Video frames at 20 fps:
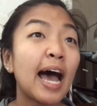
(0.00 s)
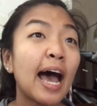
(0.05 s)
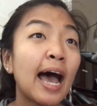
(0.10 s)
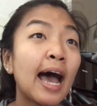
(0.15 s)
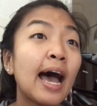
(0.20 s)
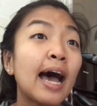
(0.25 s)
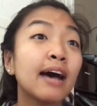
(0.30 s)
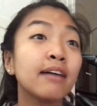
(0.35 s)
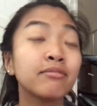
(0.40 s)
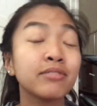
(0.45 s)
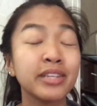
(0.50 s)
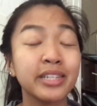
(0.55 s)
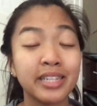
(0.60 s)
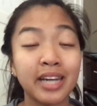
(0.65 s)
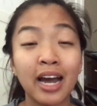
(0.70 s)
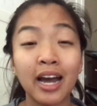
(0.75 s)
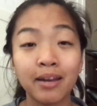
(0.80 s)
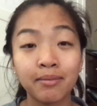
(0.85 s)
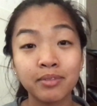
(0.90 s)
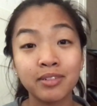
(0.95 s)
have the
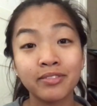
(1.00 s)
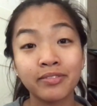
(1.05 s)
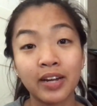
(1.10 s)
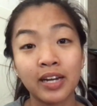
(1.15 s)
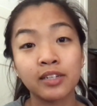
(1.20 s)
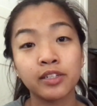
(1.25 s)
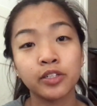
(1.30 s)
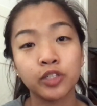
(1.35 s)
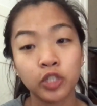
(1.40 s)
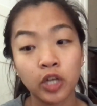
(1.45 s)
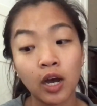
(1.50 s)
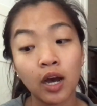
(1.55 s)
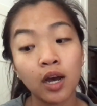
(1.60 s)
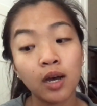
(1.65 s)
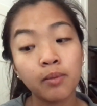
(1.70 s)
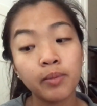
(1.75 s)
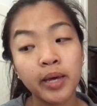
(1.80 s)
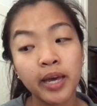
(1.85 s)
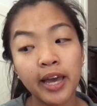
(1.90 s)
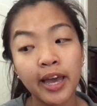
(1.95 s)
time to find a
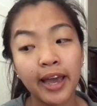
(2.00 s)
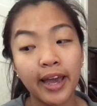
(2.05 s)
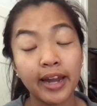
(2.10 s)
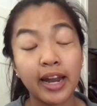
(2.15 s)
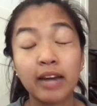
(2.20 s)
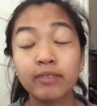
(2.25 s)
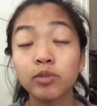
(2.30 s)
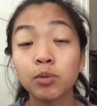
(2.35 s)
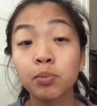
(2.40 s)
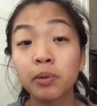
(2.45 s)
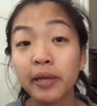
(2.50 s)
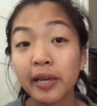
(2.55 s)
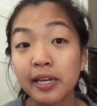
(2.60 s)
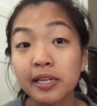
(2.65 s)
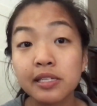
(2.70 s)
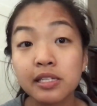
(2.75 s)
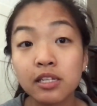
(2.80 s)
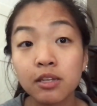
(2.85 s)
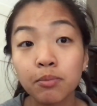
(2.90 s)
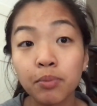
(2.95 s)
job and have a
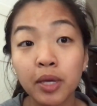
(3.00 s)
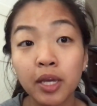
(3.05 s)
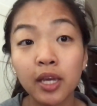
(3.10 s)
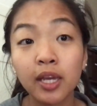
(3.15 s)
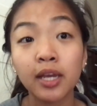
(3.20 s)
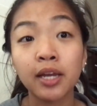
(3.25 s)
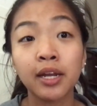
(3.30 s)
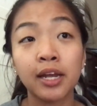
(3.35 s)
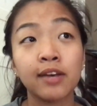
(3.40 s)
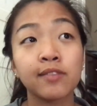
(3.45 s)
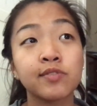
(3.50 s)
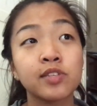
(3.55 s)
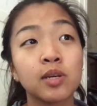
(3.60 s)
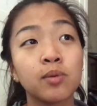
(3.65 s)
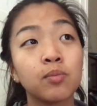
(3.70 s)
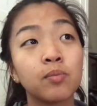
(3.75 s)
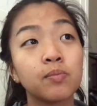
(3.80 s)
place to be and have